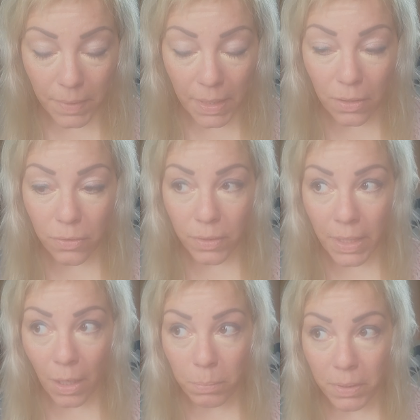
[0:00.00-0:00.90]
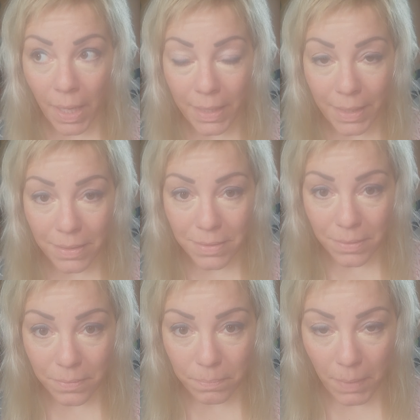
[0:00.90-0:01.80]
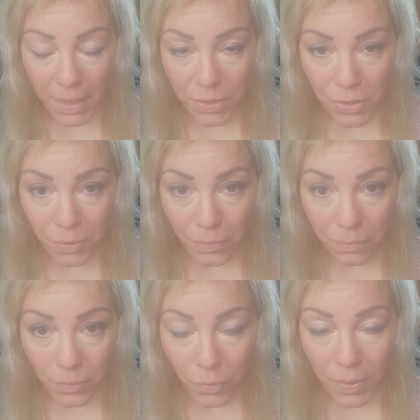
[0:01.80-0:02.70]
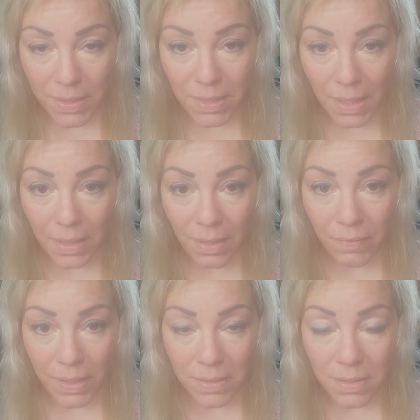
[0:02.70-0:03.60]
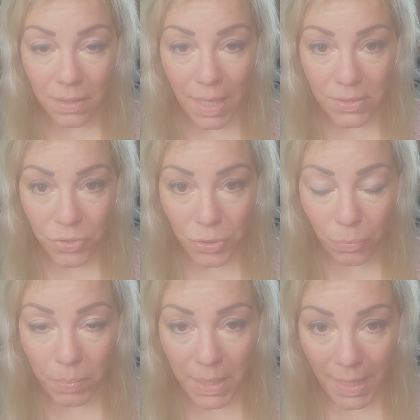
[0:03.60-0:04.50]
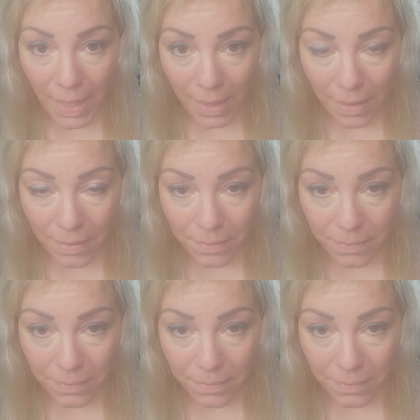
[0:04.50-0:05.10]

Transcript: including our planet, mind you, who is a living celestial being.